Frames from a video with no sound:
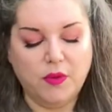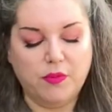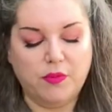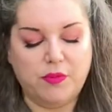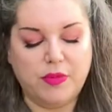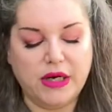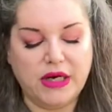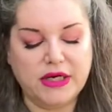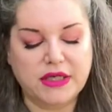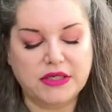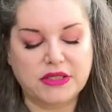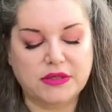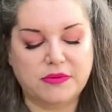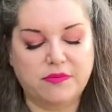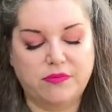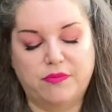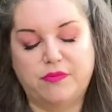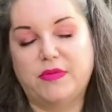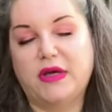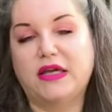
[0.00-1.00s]
But
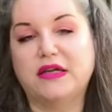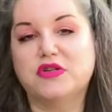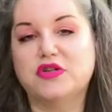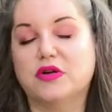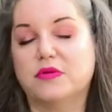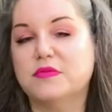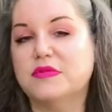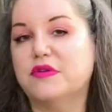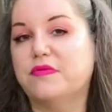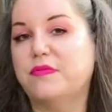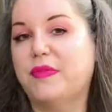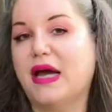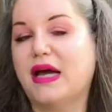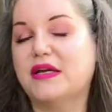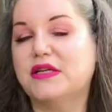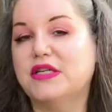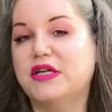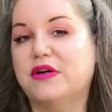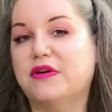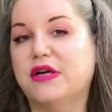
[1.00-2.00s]
in terms of
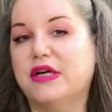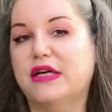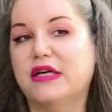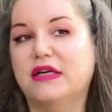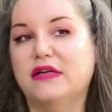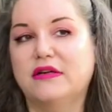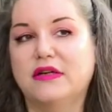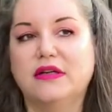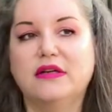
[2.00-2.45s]
bacteria,